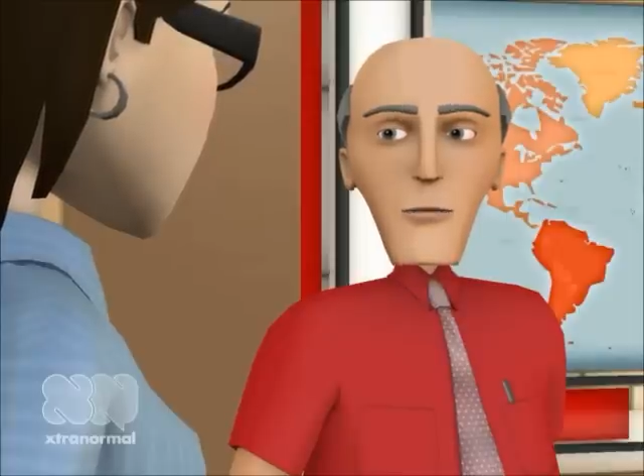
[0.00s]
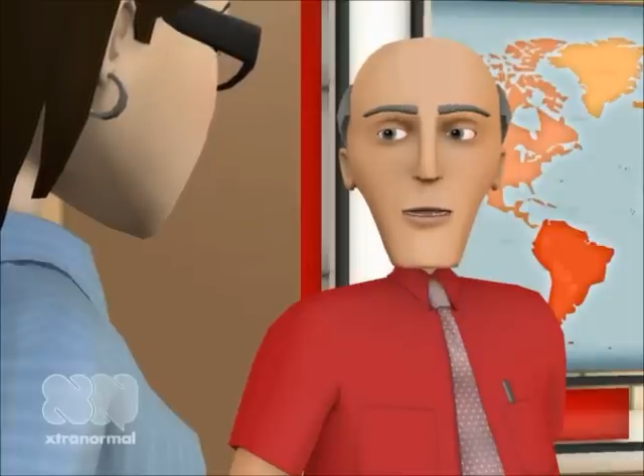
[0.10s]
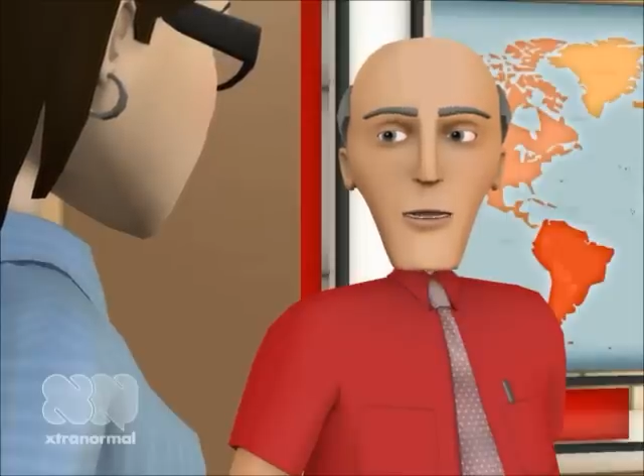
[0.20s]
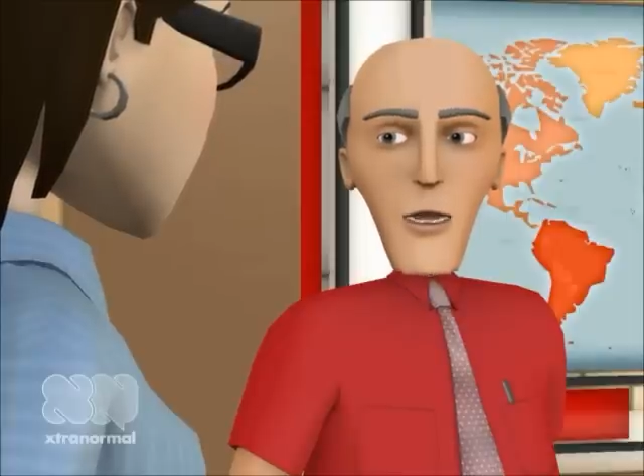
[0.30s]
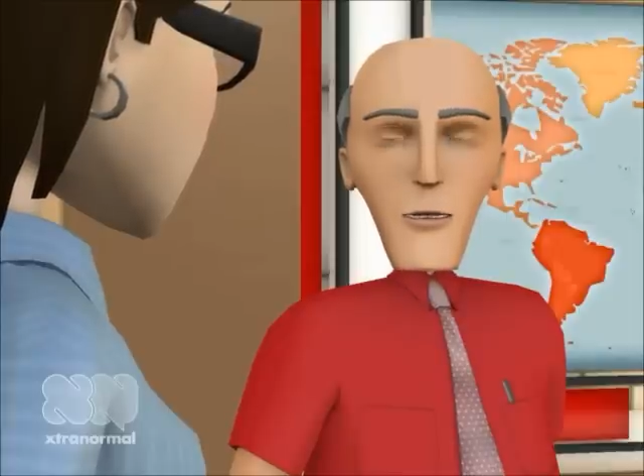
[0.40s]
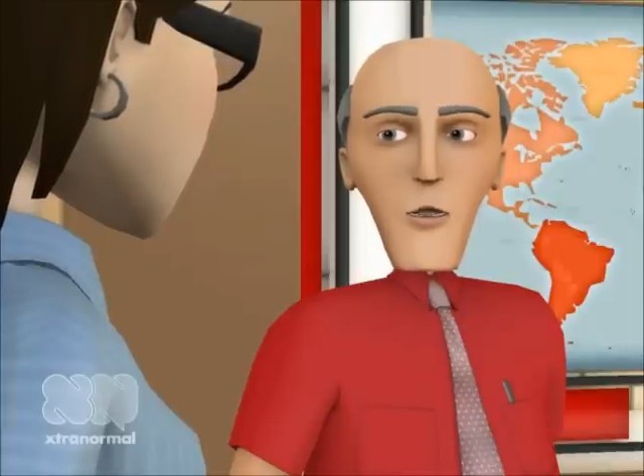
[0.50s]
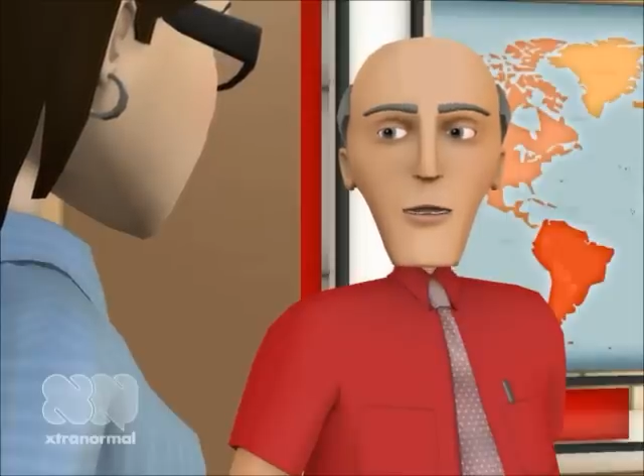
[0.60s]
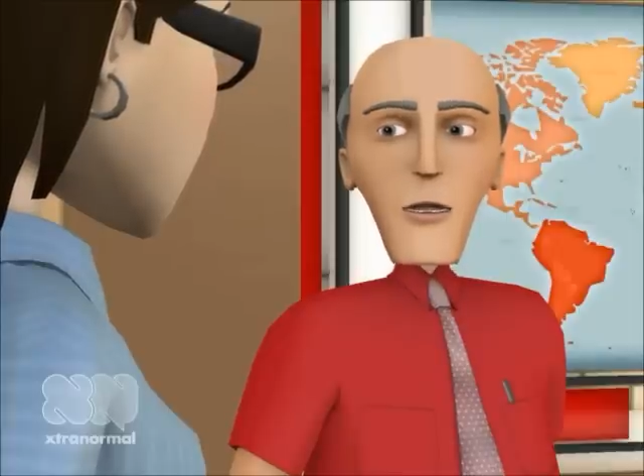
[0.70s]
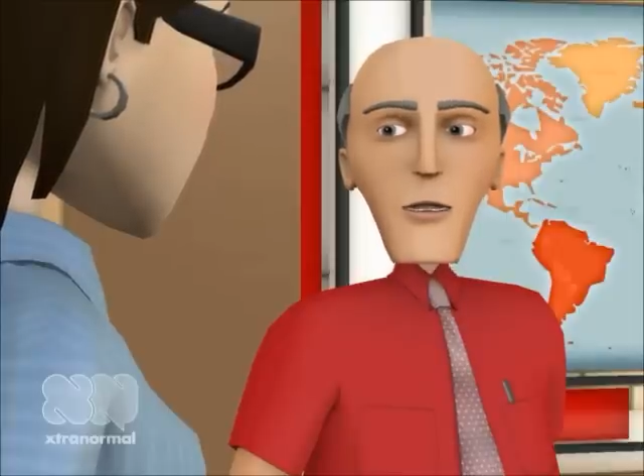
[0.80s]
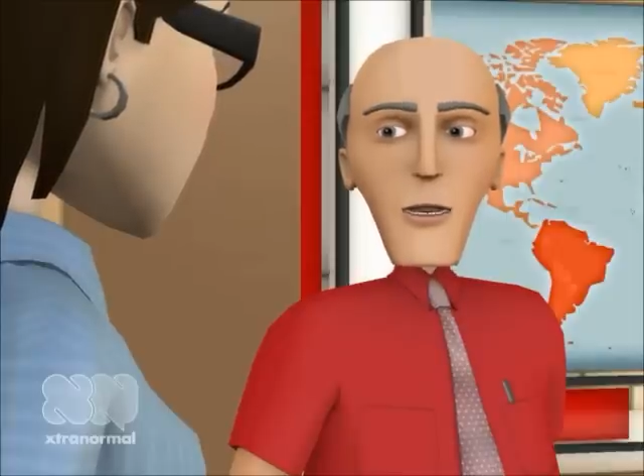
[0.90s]
in
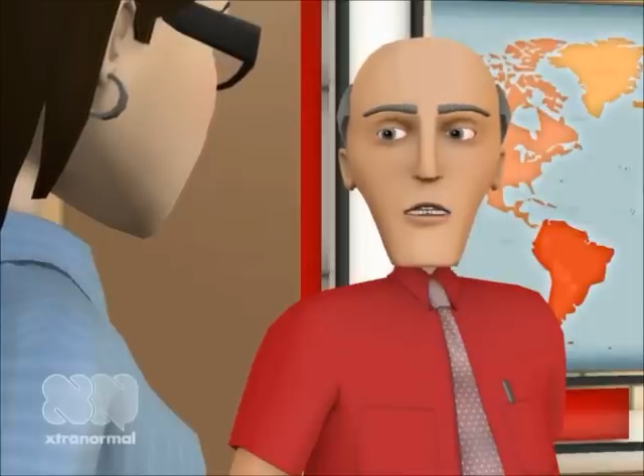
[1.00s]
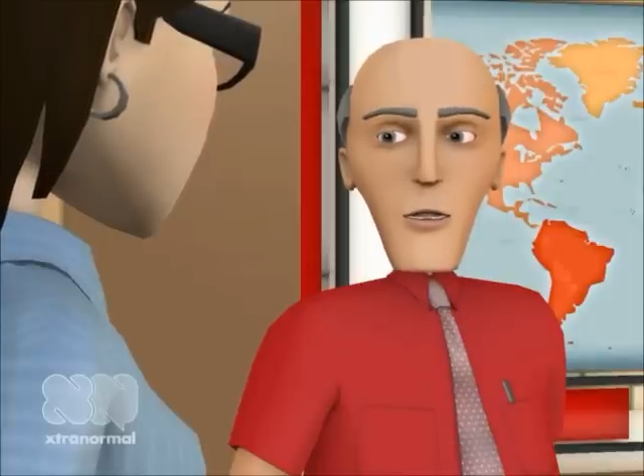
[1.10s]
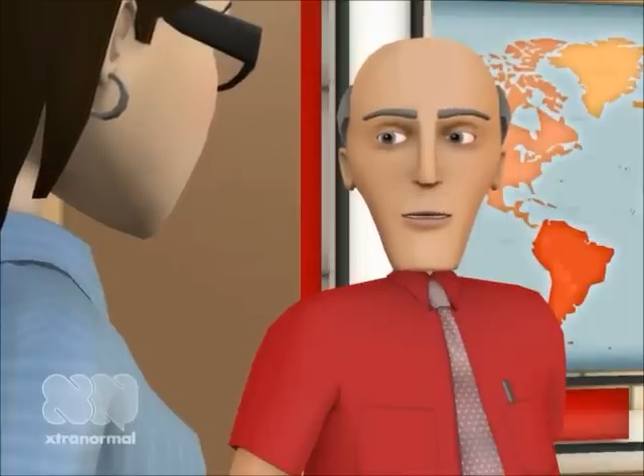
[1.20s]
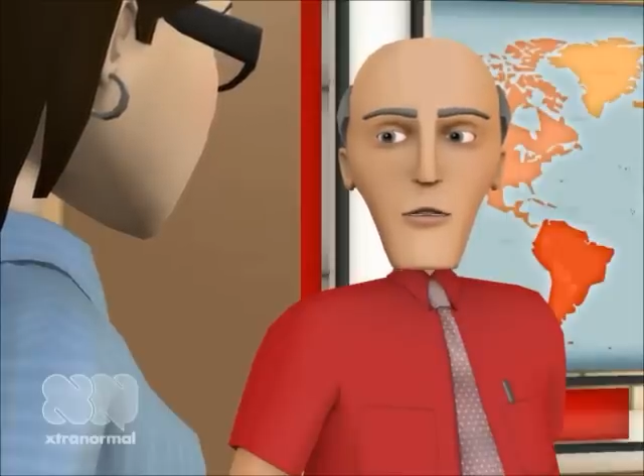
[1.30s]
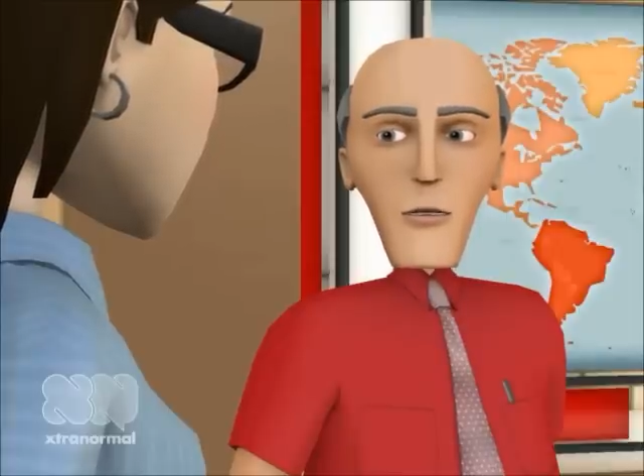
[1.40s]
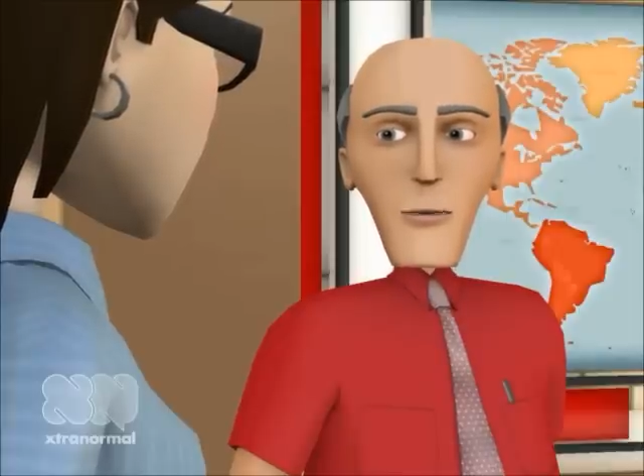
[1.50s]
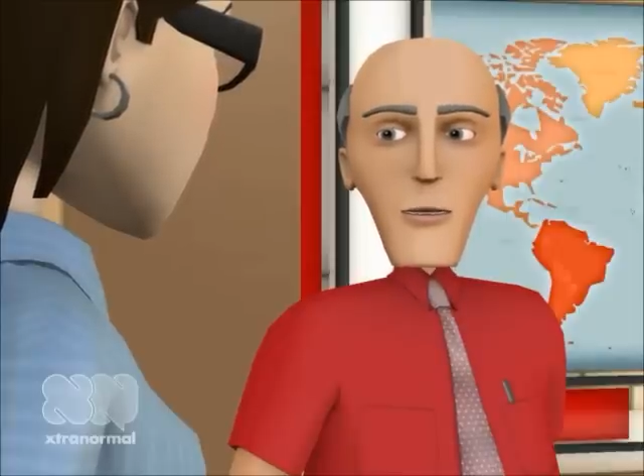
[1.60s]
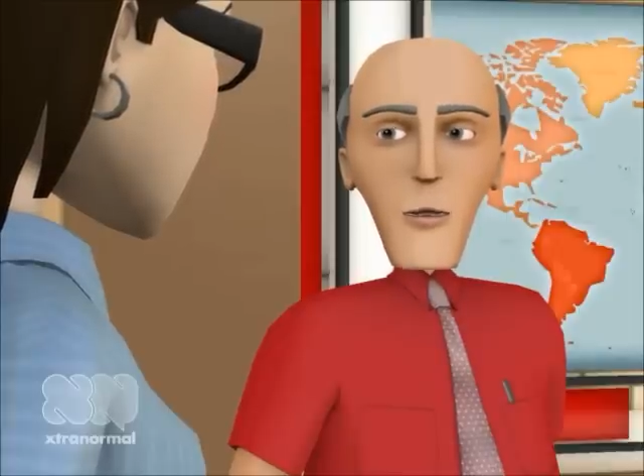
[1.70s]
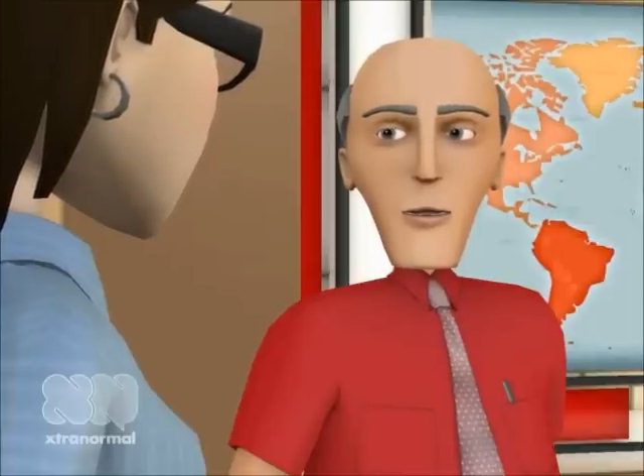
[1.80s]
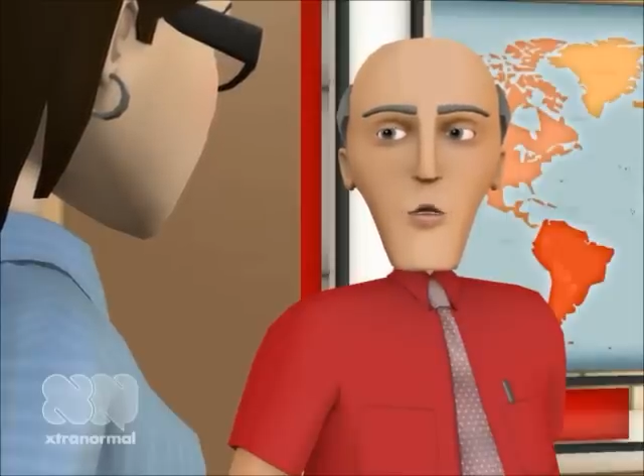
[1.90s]
anything else that is
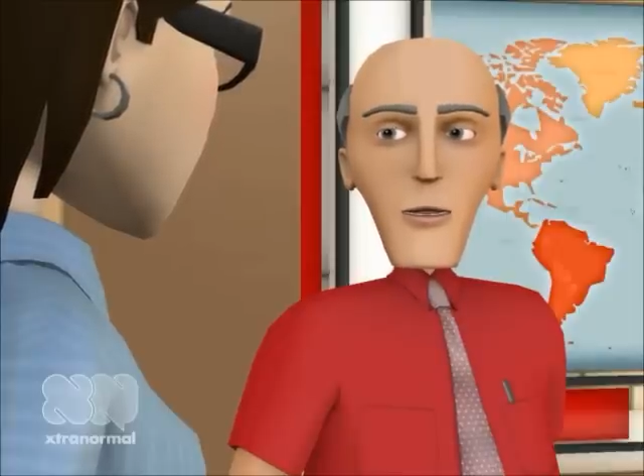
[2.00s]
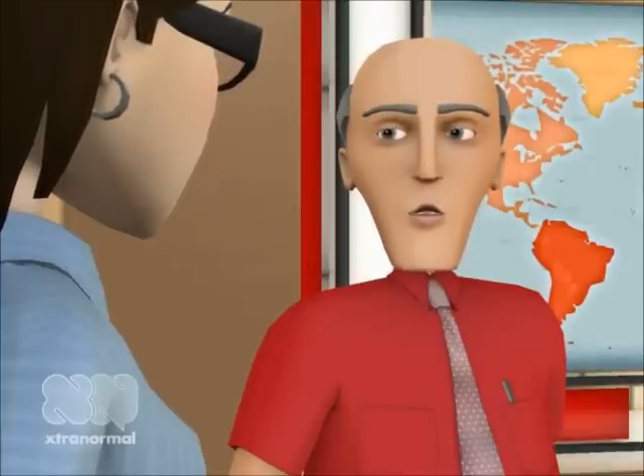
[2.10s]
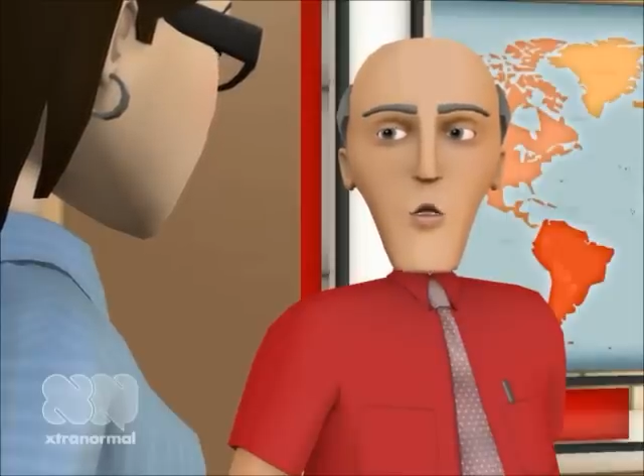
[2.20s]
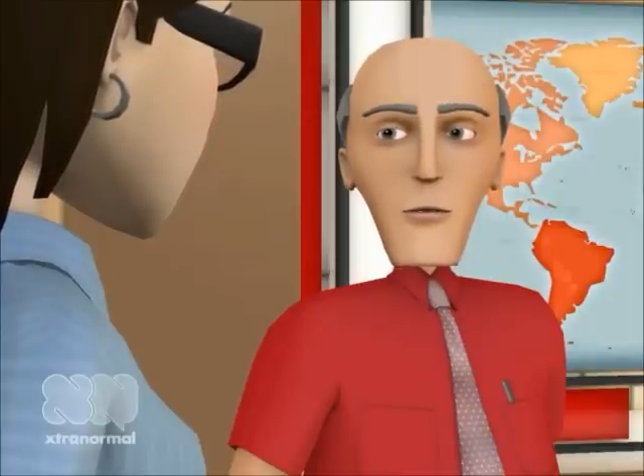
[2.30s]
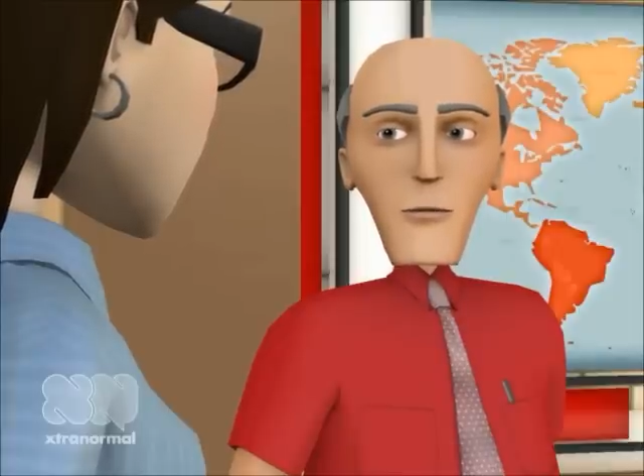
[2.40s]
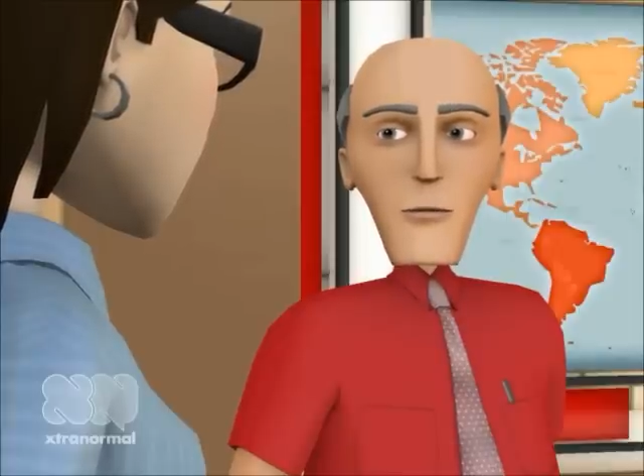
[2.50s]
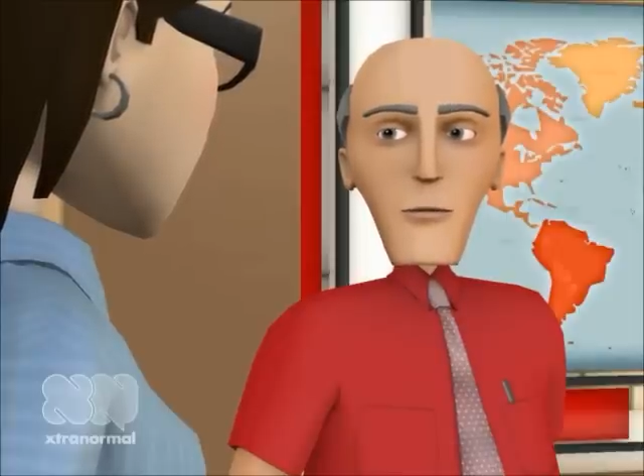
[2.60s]
familiar to you.